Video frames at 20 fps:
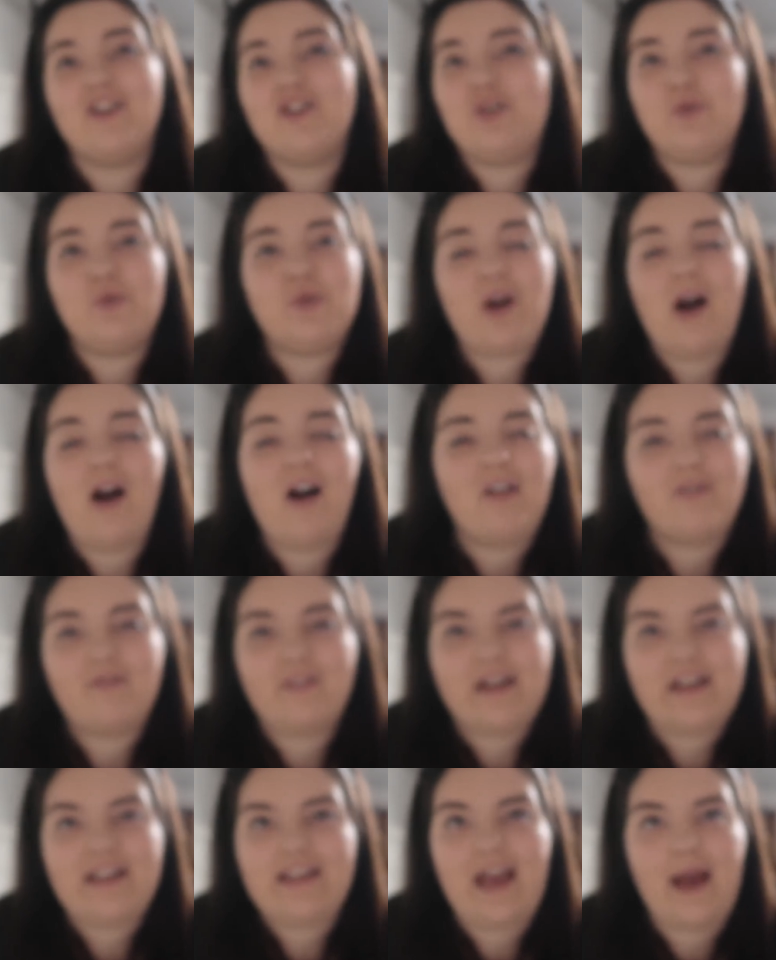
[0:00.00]
because you can't
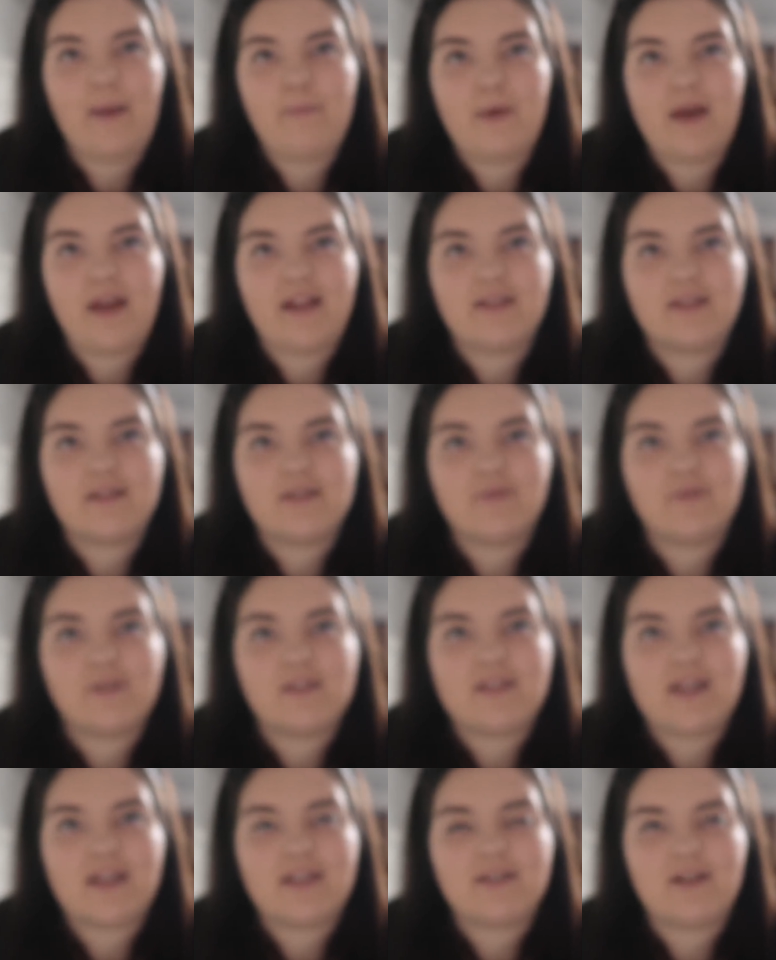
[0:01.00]
really get pins for
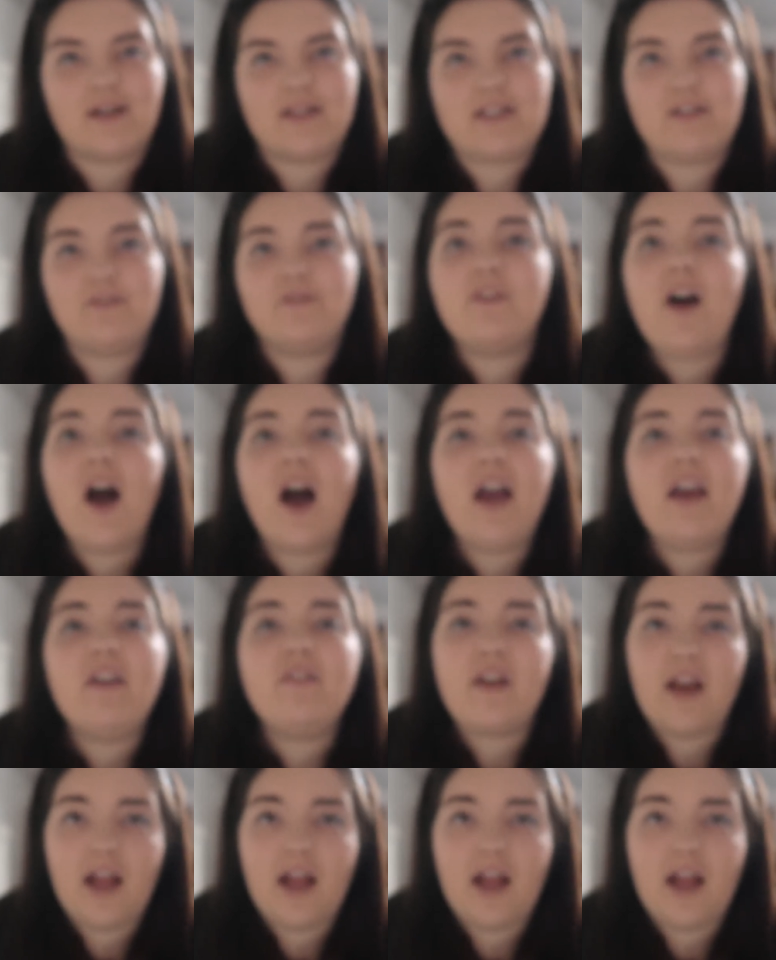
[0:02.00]
£6.95.